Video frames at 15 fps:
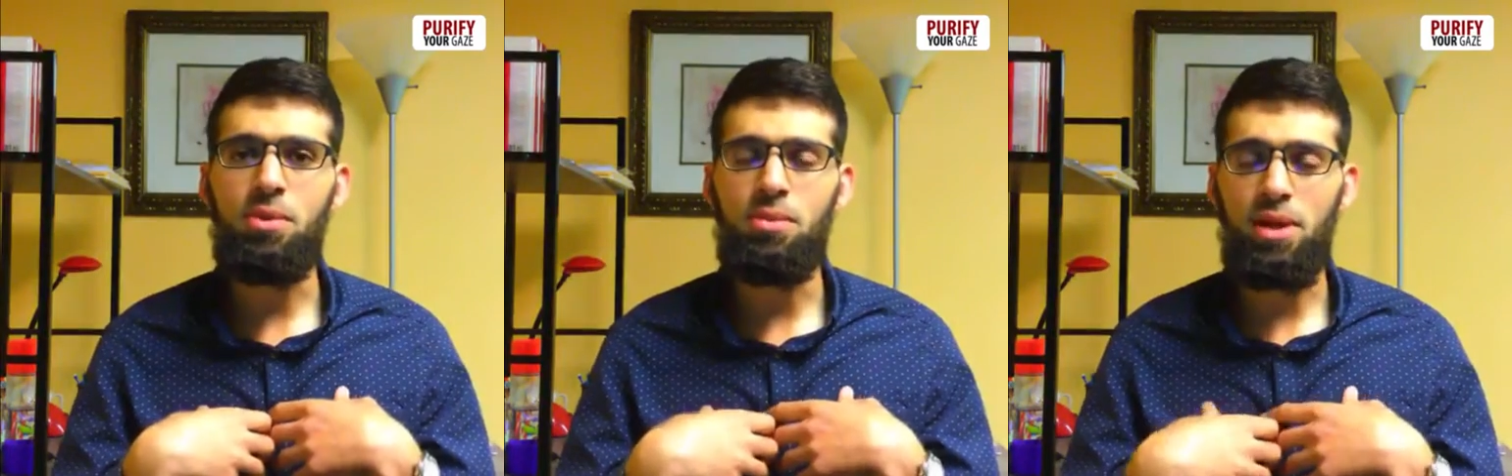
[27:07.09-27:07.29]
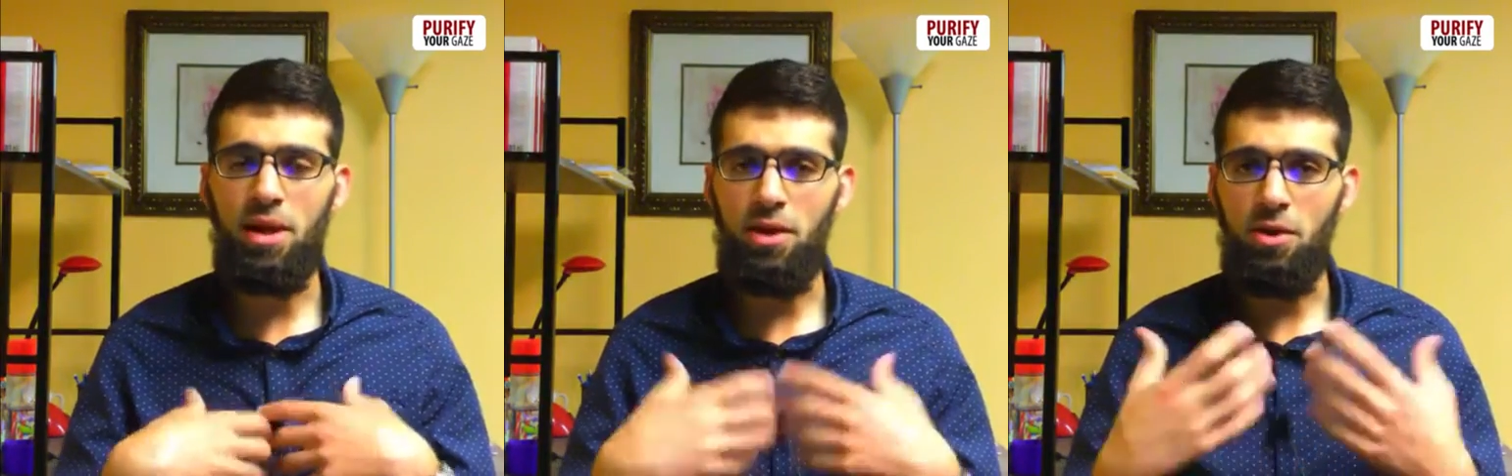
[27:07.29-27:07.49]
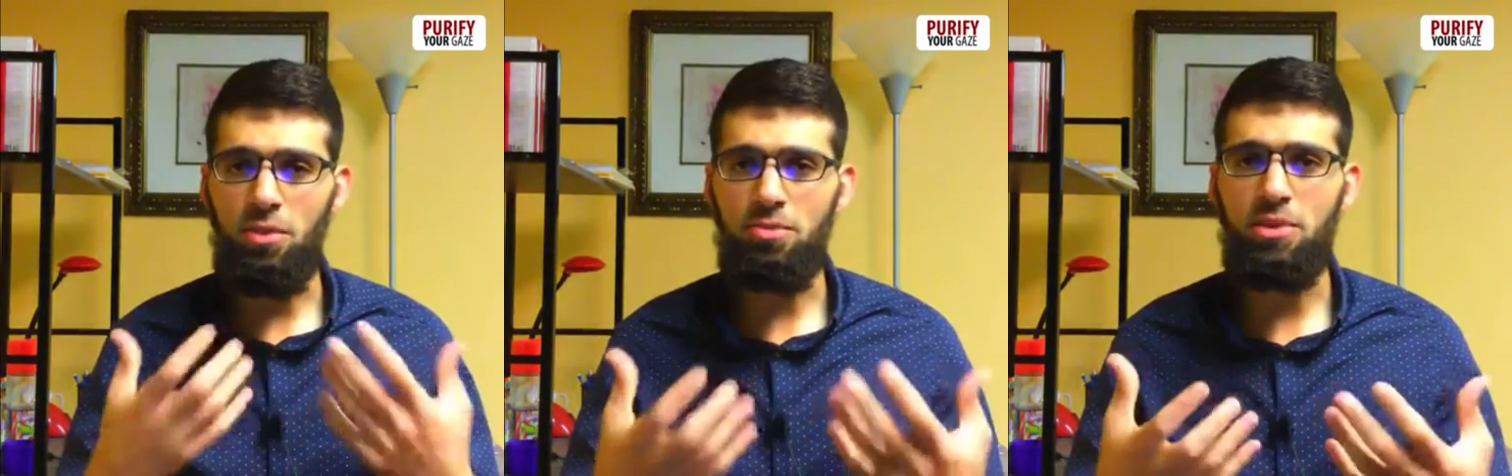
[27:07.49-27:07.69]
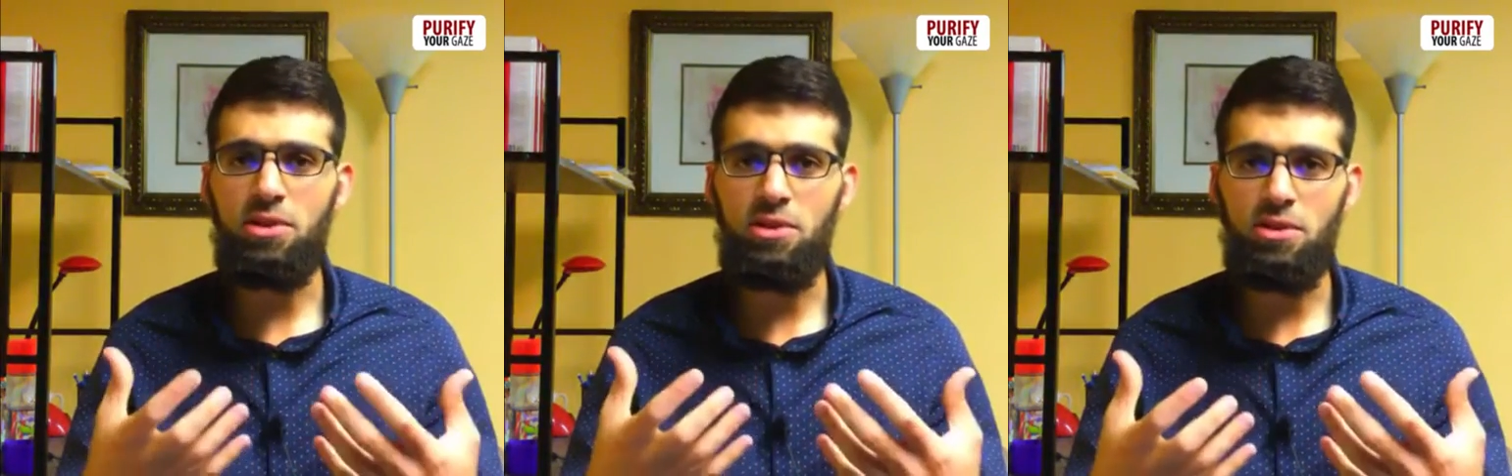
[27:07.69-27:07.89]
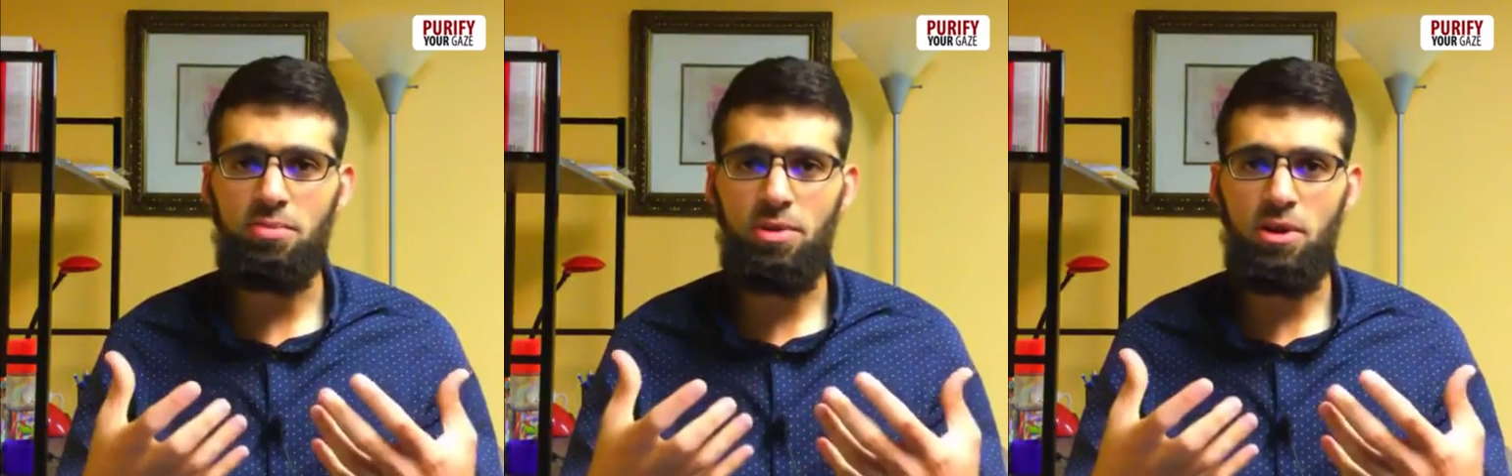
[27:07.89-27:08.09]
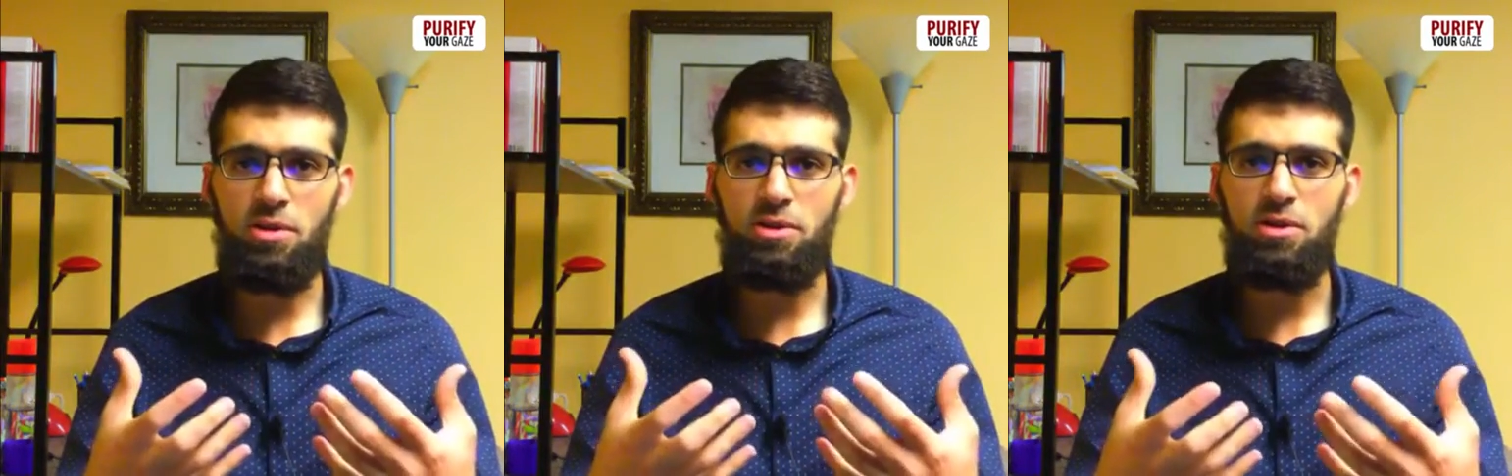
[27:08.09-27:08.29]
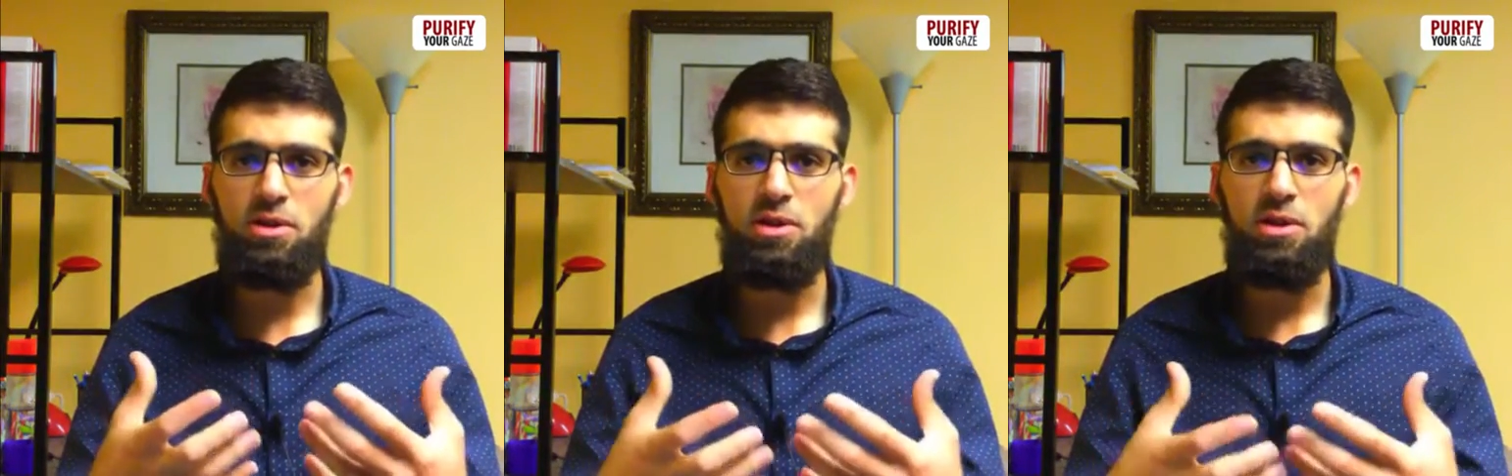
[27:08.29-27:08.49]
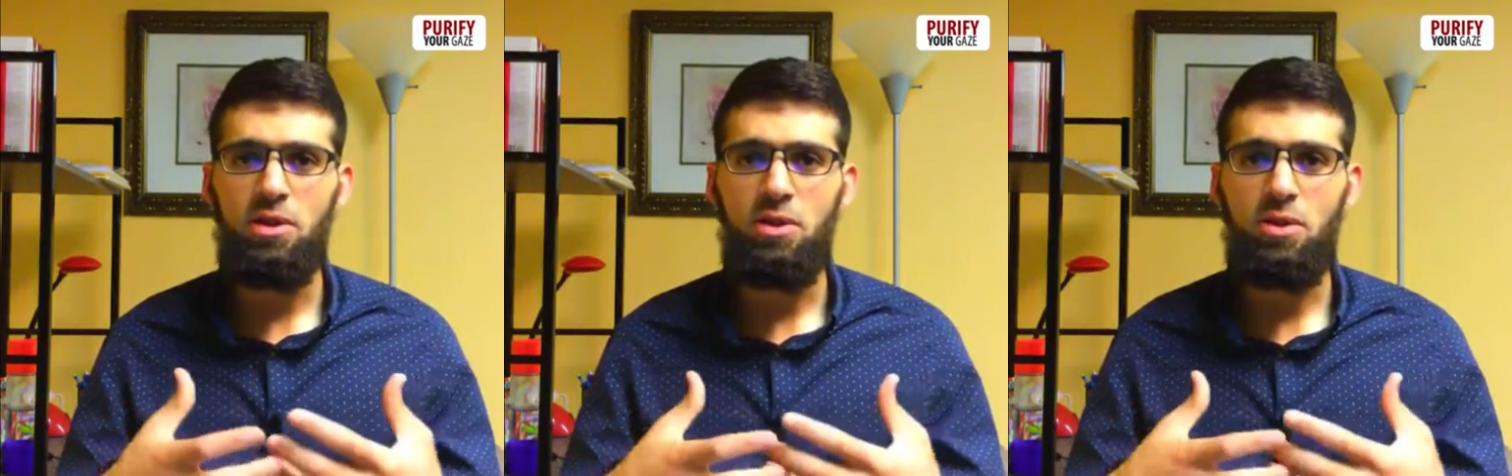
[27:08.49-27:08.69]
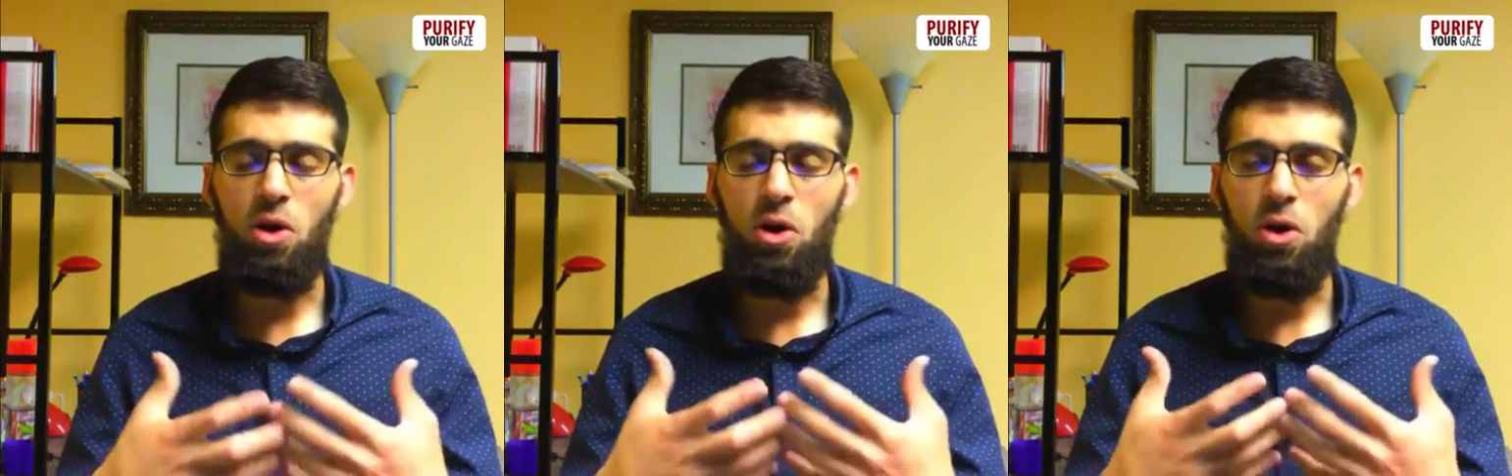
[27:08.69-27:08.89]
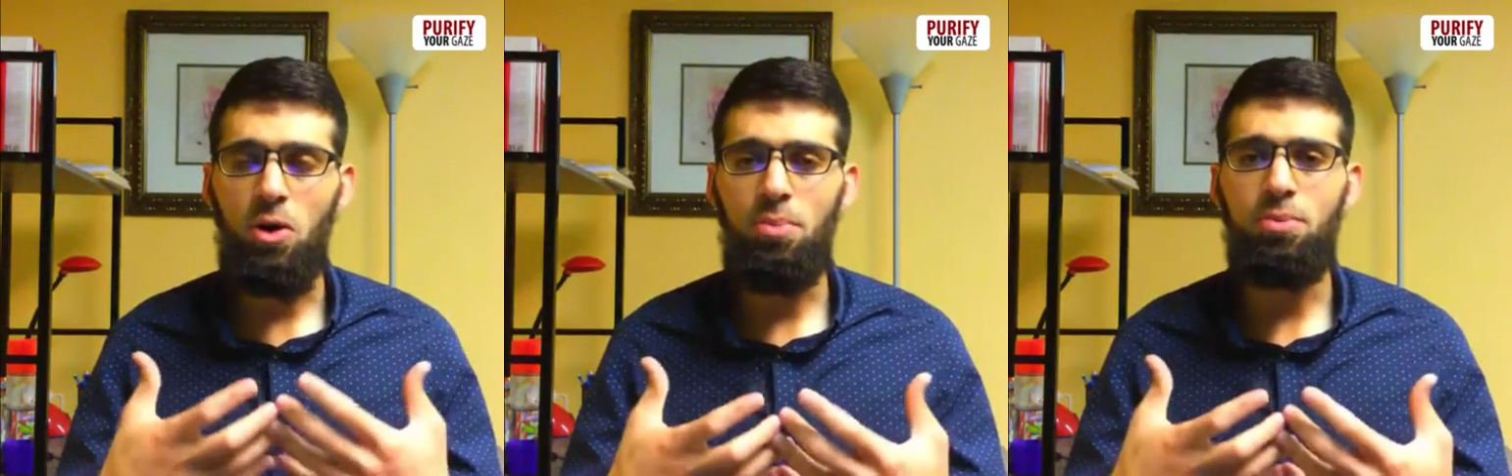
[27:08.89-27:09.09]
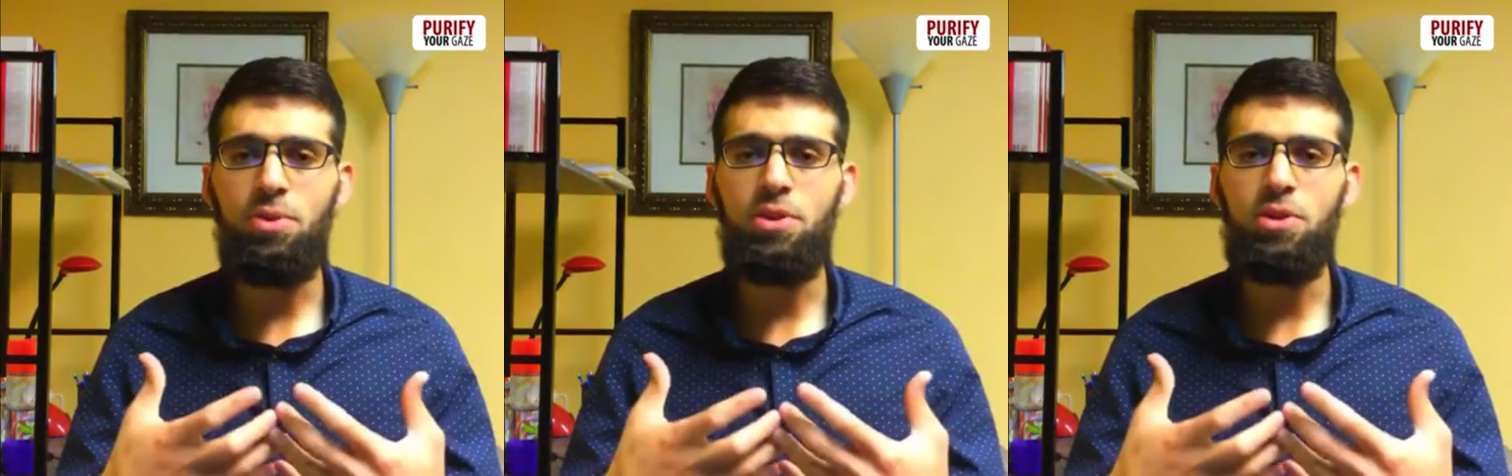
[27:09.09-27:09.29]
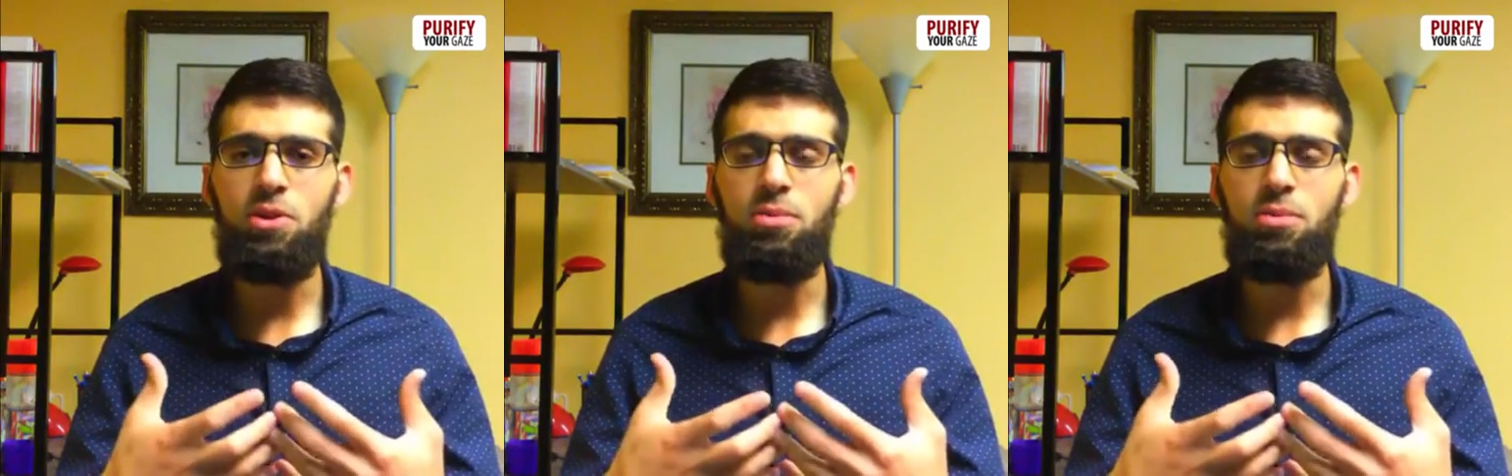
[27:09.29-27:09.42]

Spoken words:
And I hope that this sparks hope within you,